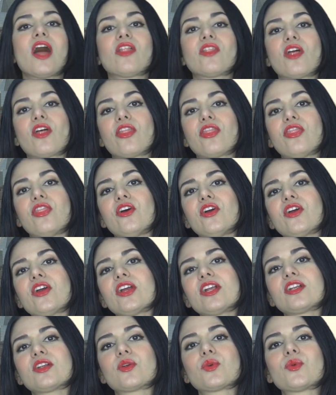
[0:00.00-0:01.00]
The
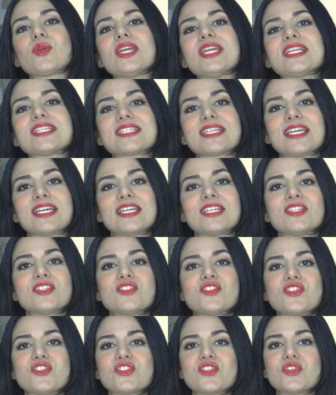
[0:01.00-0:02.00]
third reason
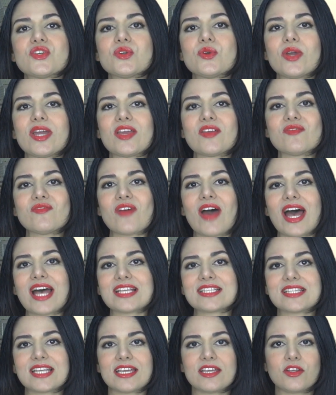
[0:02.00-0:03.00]
to
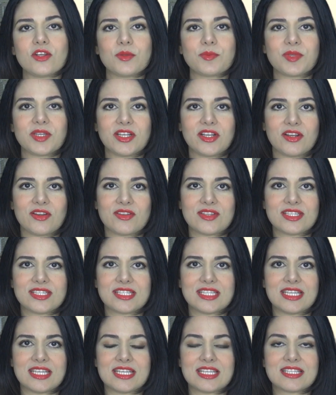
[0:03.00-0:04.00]
invest in
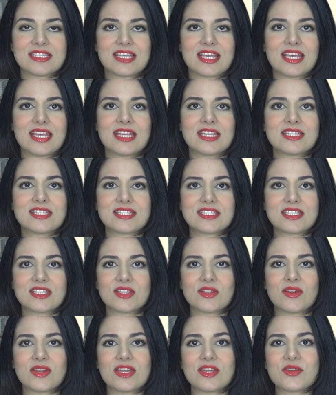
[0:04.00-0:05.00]
cryptocurrencies is
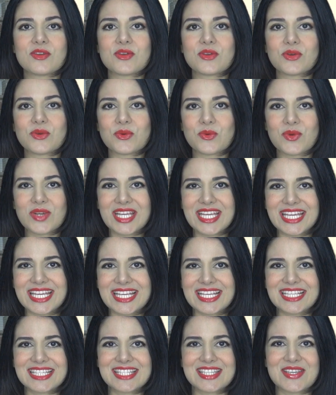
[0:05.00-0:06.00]
to
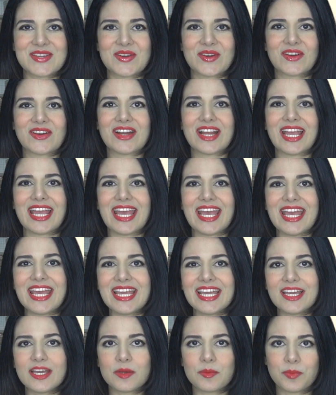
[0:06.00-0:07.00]
increase your
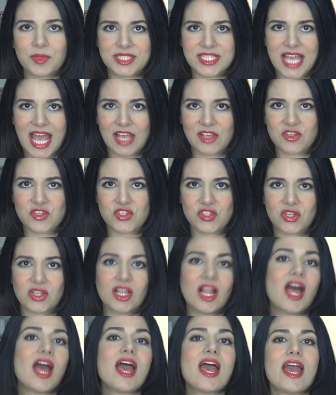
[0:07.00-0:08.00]
income
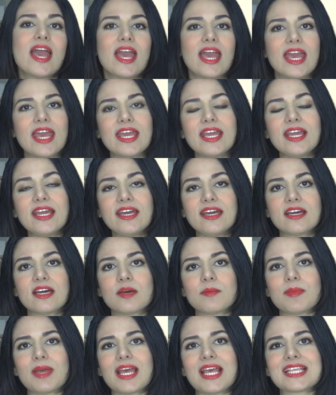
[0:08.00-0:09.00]
potential.
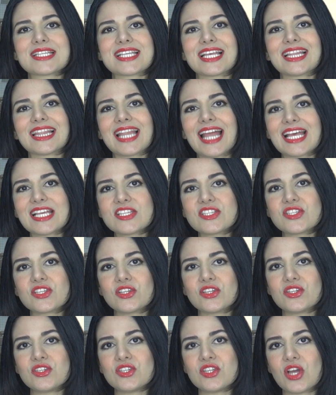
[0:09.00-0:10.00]
Income is a
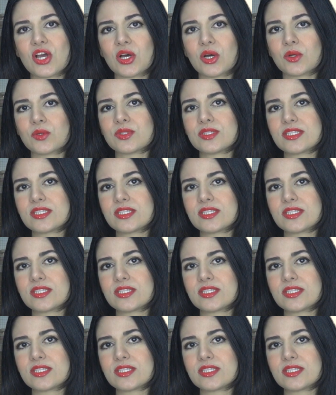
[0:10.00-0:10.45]
lesser known